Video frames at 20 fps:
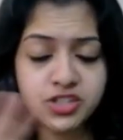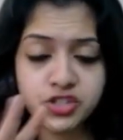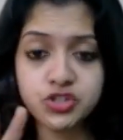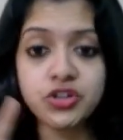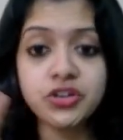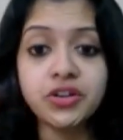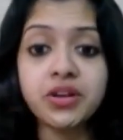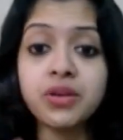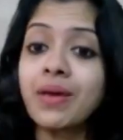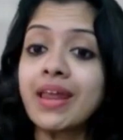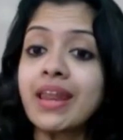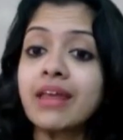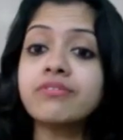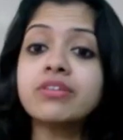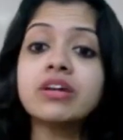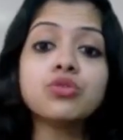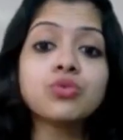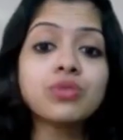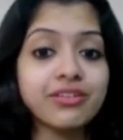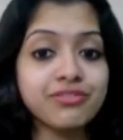Children, whenever
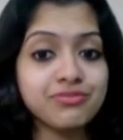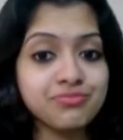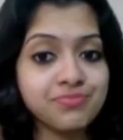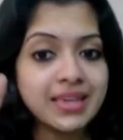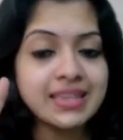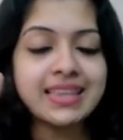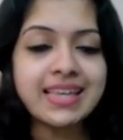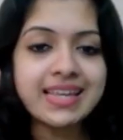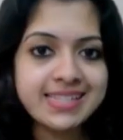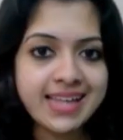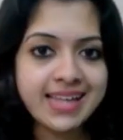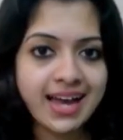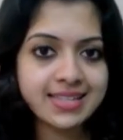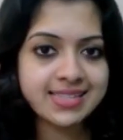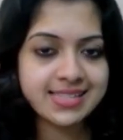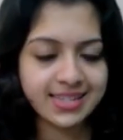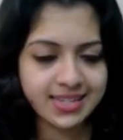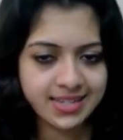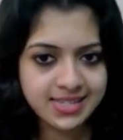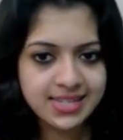you give me these
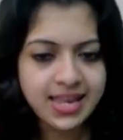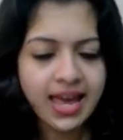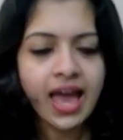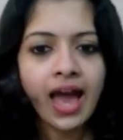answers,